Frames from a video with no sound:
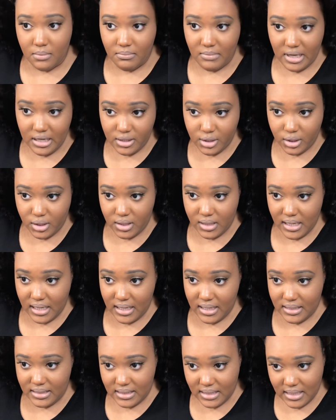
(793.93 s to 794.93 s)
make sure
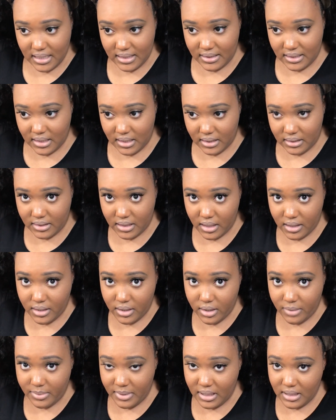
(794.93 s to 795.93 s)
that it's not tucked
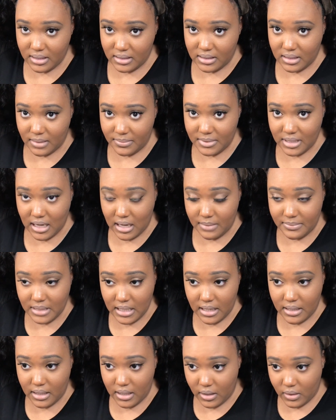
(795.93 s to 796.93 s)
under, because sometimes
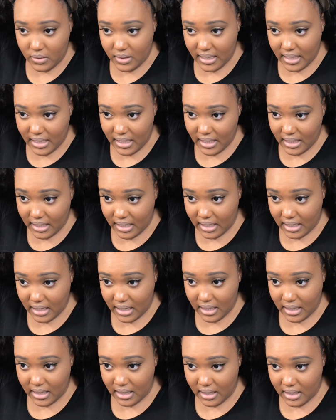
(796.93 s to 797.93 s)
I know that it
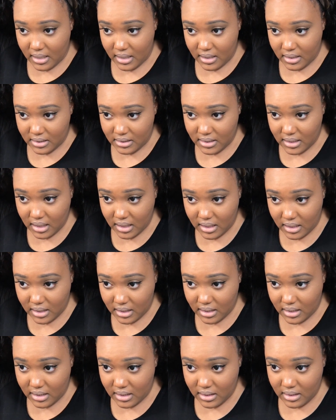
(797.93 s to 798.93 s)
can
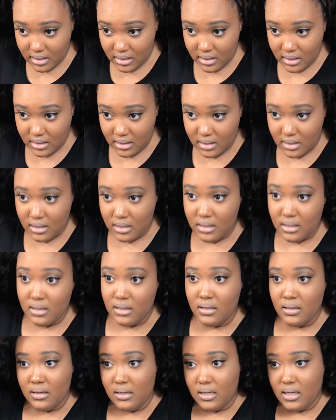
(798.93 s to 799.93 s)
tuck
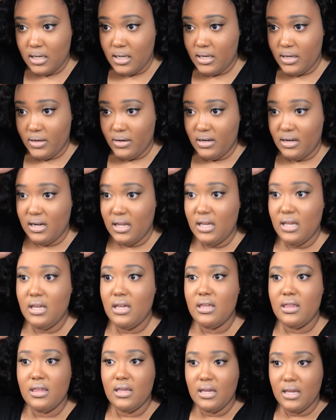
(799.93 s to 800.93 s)

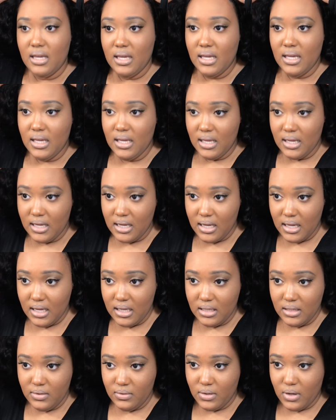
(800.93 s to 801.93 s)
underneath and
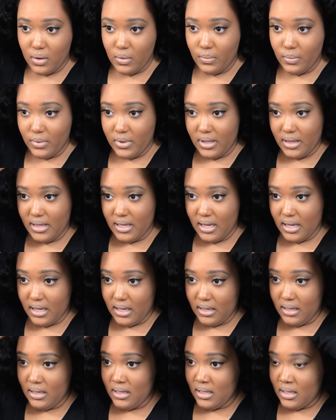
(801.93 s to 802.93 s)
you don't want
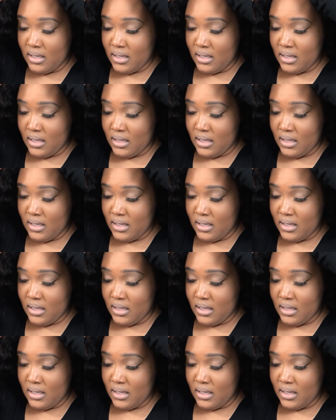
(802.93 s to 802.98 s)
that.